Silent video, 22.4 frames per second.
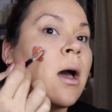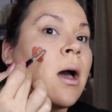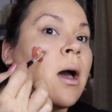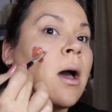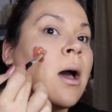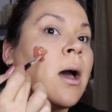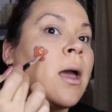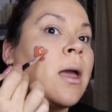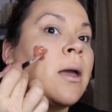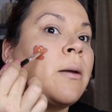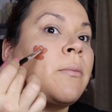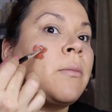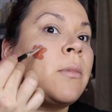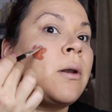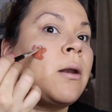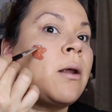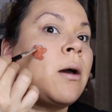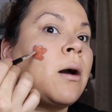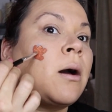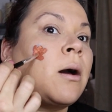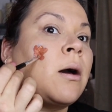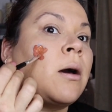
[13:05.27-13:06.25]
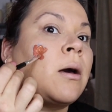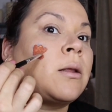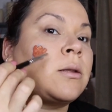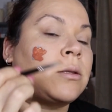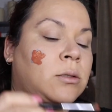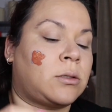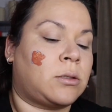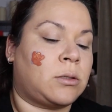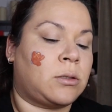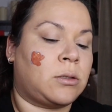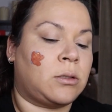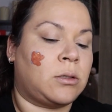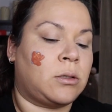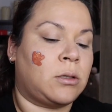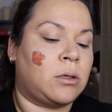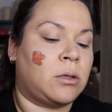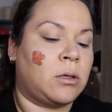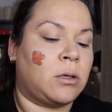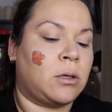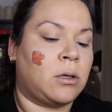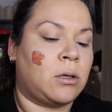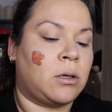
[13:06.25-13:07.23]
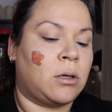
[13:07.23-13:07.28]
I am not
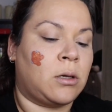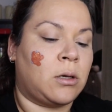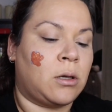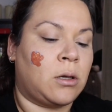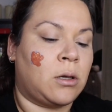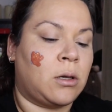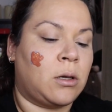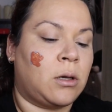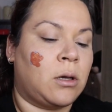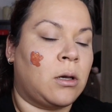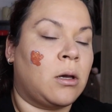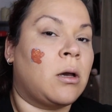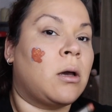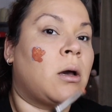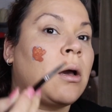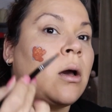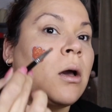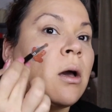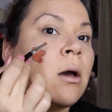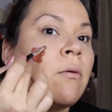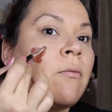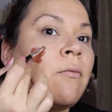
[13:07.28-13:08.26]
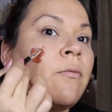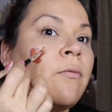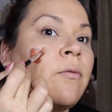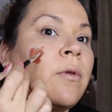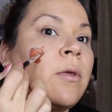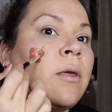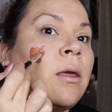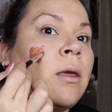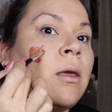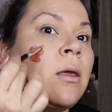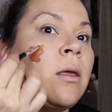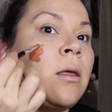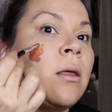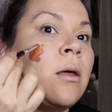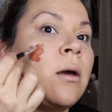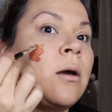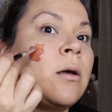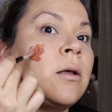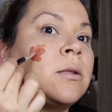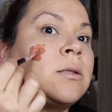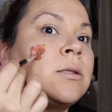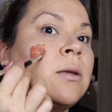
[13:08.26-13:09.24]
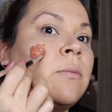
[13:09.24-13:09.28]
of the
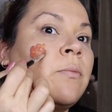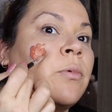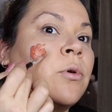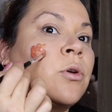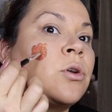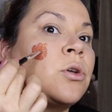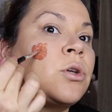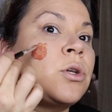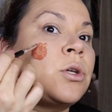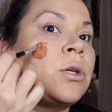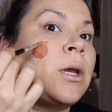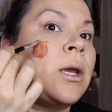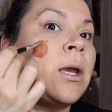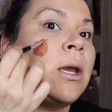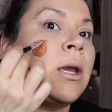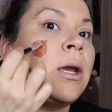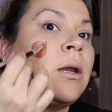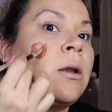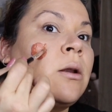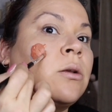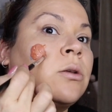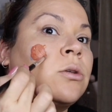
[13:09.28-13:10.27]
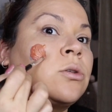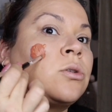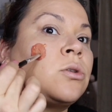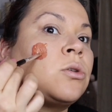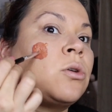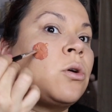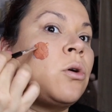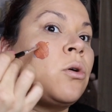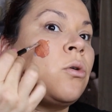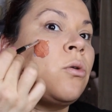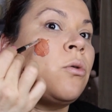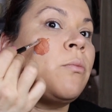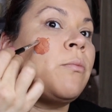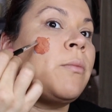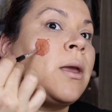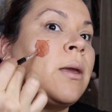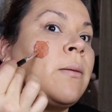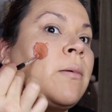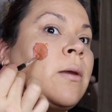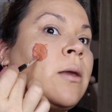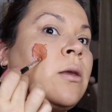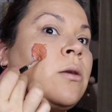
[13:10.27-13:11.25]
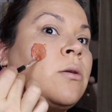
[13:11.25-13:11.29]
deeper shade. So
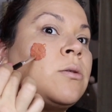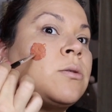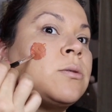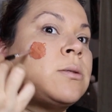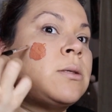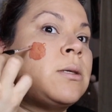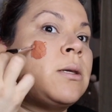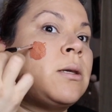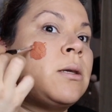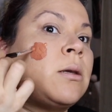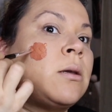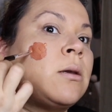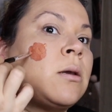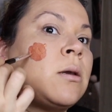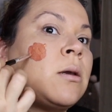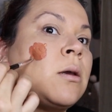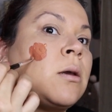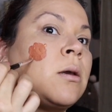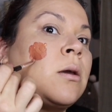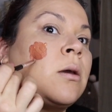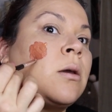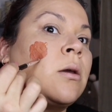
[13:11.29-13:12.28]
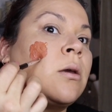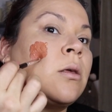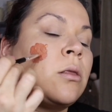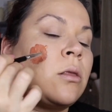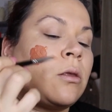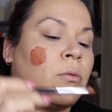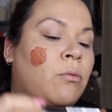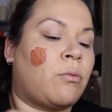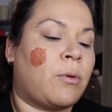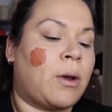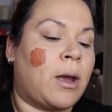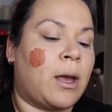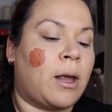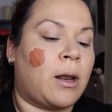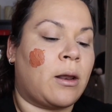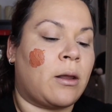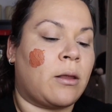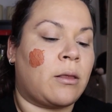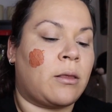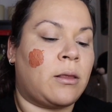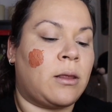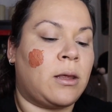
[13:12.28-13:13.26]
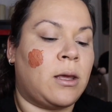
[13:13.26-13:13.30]
maybe using the
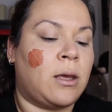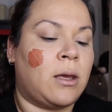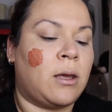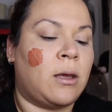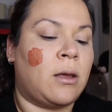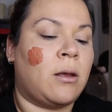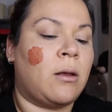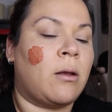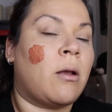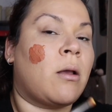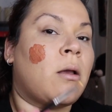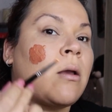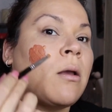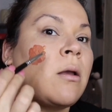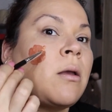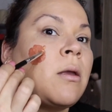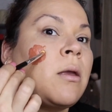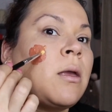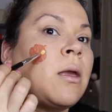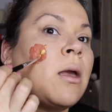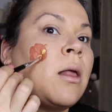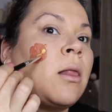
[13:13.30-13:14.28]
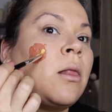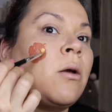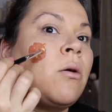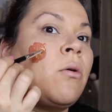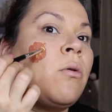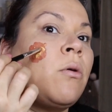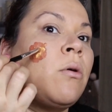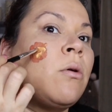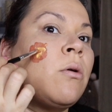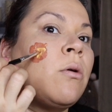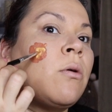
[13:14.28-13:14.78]
red, the yellow,